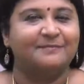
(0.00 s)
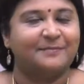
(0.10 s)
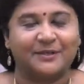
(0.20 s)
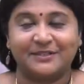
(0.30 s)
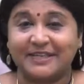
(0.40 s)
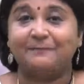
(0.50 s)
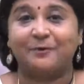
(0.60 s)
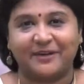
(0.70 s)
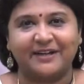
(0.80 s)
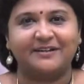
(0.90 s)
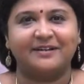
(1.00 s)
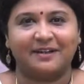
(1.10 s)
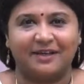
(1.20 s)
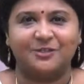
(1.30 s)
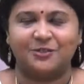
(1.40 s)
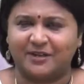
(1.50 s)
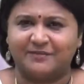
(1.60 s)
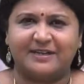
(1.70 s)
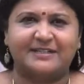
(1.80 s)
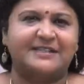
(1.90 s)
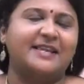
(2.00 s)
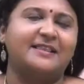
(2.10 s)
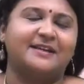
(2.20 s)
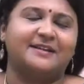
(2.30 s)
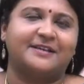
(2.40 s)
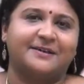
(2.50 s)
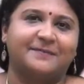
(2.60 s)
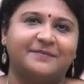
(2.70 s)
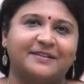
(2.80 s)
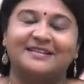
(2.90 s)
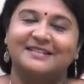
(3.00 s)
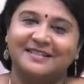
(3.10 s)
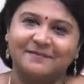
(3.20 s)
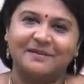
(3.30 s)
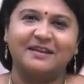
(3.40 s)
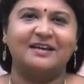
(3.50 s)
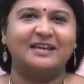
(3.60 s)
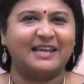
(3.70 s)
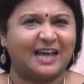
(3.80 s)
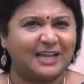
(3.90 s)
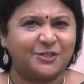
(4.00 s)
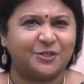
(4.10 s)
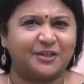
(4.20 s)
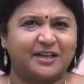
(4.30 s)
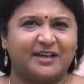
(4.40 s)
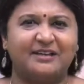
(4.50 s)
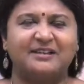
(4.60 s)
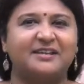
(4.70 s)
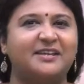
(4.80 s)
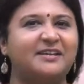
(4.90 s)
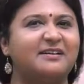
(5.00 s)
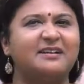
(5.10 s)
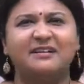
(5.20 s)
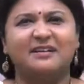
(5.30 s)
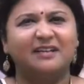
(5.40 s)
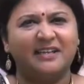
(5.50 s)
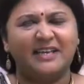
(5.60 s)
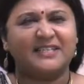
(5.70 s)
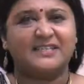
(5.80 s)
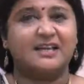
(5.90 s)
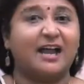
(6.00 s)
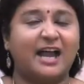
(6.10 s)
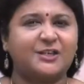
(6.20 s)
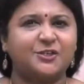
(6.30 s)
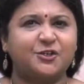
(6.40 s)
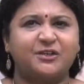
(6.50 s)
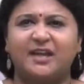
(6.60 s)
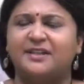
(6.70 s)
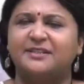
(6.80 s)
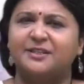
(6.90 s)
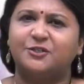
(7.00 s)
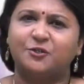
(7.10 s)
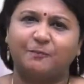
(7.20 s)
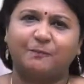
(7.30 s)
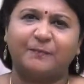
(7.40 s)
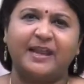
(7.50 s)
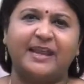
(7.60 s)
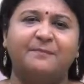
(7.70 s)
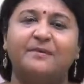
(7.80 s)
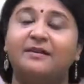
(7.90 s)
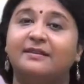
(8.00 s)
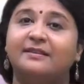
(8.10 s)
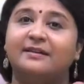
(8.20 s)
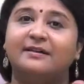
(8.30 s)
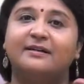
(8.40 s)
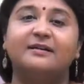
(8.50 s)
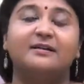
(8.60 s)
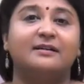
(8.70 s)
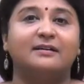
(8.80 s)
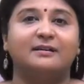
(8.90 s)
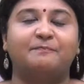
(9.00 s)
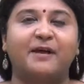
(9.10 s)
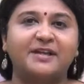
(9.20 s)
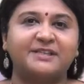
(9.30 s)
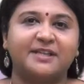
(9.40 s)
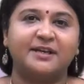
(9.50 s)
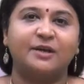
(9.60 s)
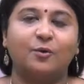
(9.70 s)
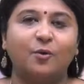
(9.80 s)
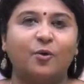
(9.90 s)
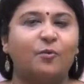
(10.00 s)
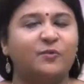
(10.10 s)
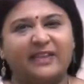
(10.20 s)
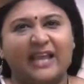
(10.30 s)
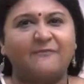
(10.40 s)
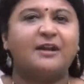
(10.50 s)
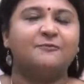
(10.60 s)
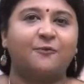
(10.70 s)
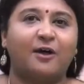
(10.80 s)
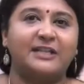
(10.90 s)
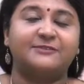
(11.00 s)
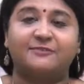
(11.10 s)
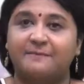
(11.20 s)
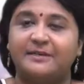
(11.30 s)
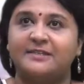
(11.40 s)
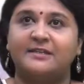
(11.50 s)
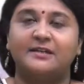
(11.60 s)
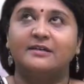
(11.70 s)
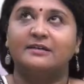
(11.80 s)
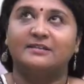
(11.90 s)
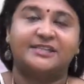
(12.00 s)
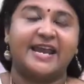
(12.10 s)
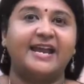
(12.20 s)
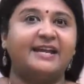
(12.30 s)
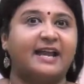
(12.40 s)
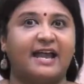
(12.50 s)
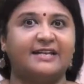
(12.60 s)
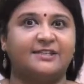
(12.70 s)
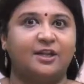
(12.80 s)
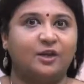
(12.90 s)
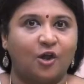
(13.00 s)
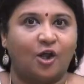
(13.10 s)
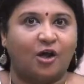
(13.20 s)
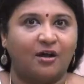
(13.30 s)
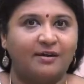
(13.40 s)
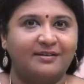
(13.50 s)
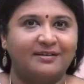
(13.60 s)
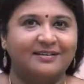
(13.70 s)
Because he protected Arjuna, we are seeing that here. Similarly, Achyutha here is Achyutha, the supreme, the person who never falls from his state as the Lord,